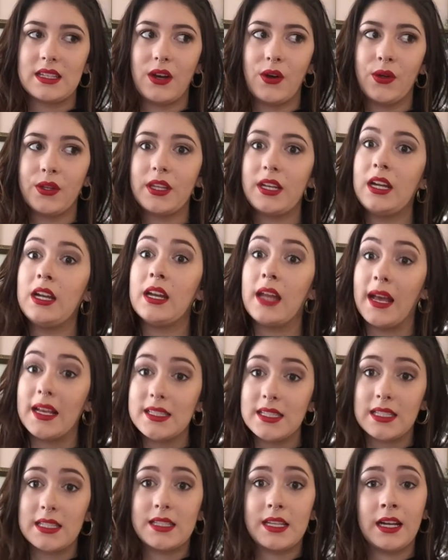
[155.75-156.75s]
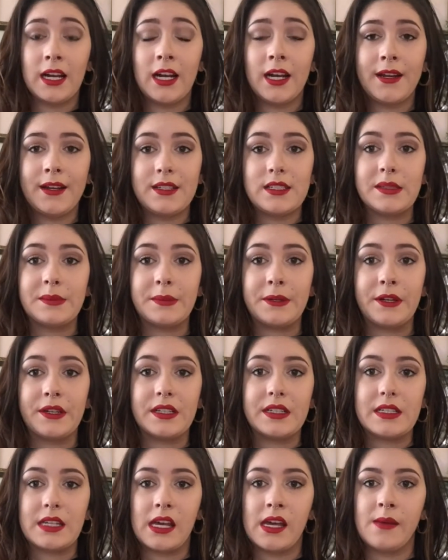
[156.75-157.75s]
only necessary to
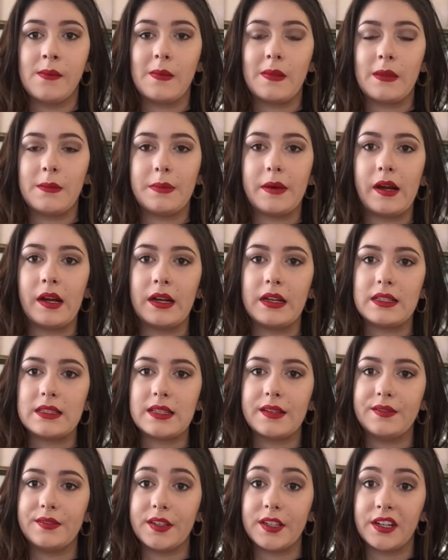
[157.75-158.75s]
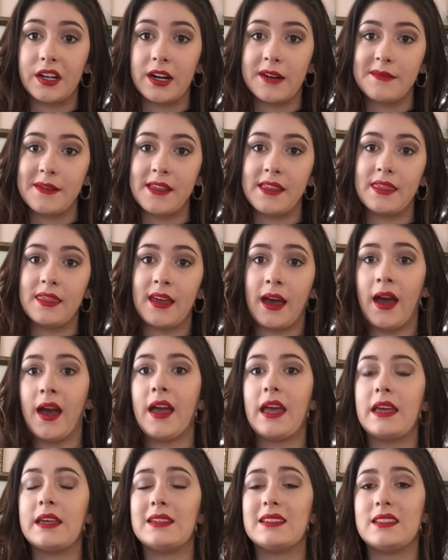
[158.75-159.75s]
prototype the parts of a garment
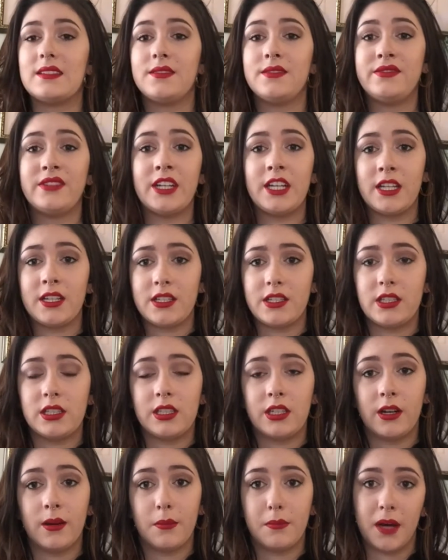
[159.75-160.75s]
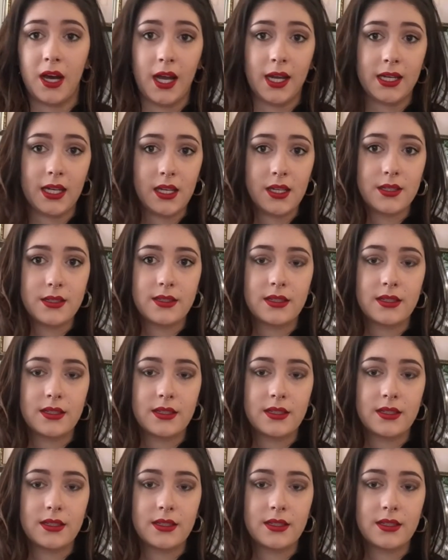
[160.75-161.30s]
that is fitted to your body.